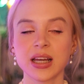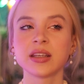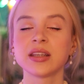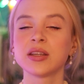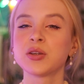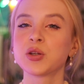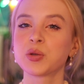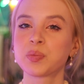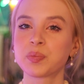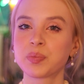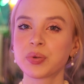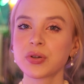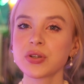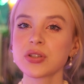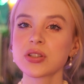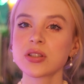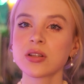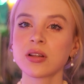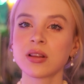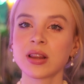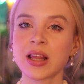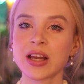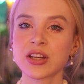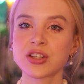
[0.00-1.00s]
Your
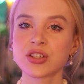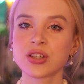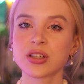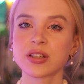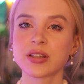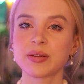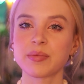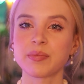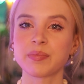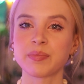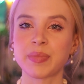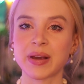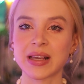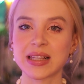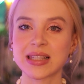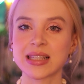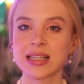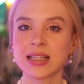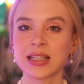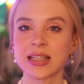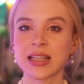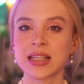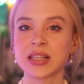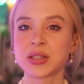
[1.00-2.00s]
personal legend
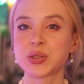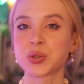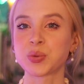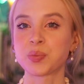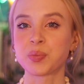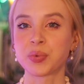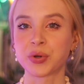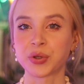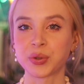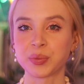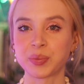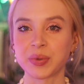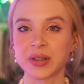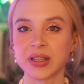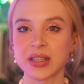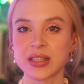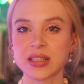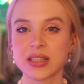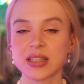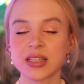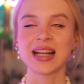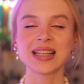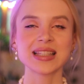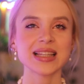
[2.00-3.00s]
basically is your
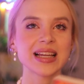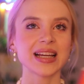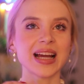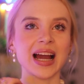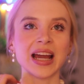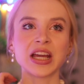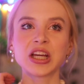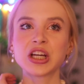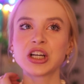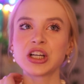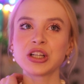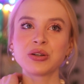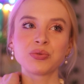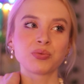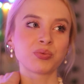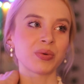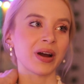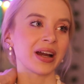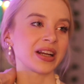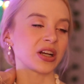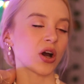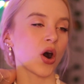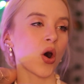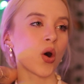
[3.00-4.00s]
purpose. It's like I could
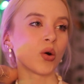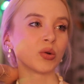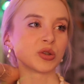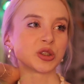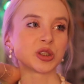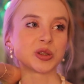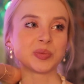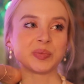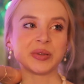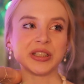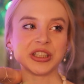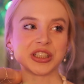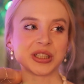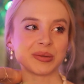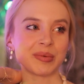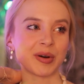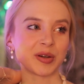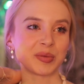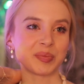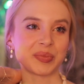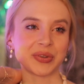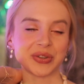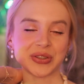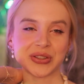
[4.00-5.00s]
write a whole speech
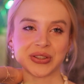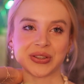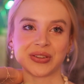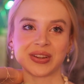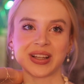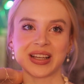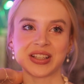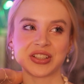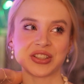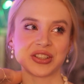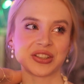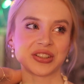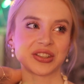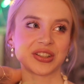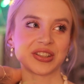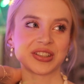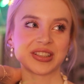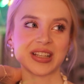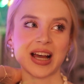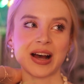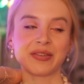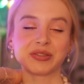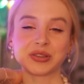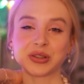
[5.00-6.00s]
about personal legend
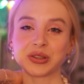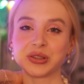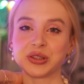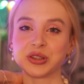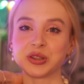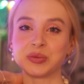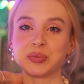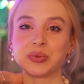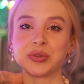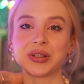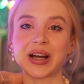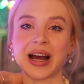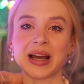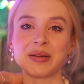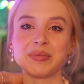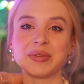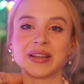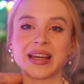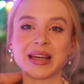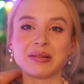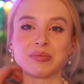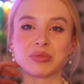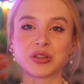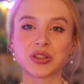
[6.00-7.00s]
because after this book I
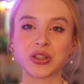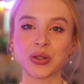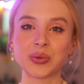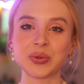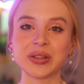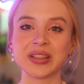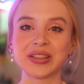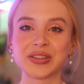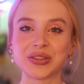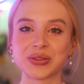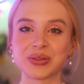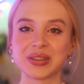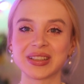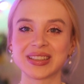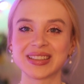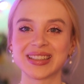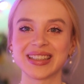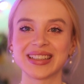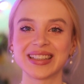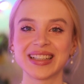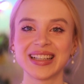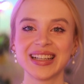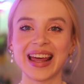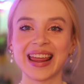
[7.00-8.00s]
became so
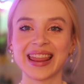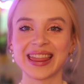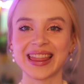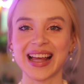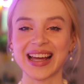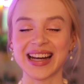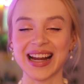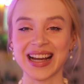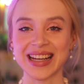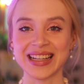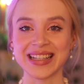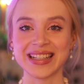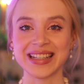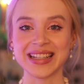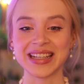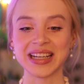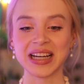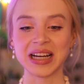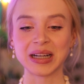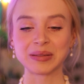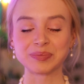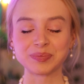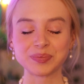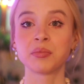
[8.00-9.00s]
interested in that
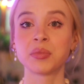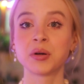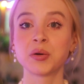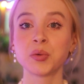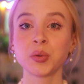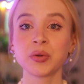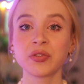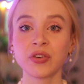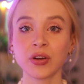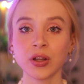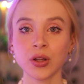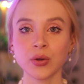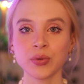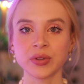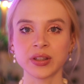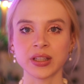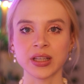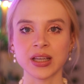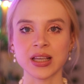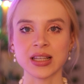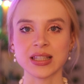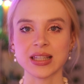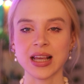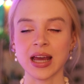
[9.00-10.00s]
idea. But we followed
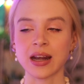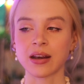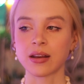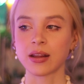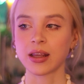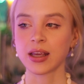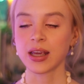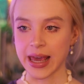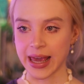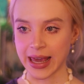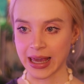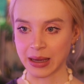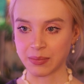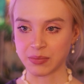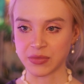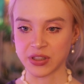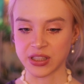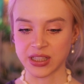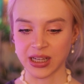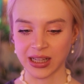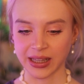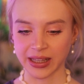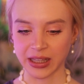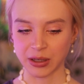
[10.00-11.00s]
this and him
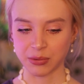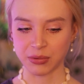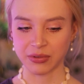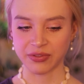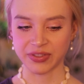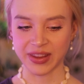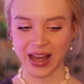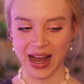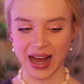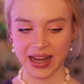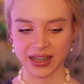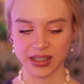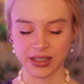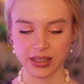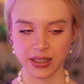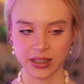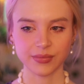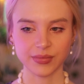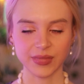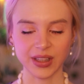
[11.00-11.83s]
dealing with that.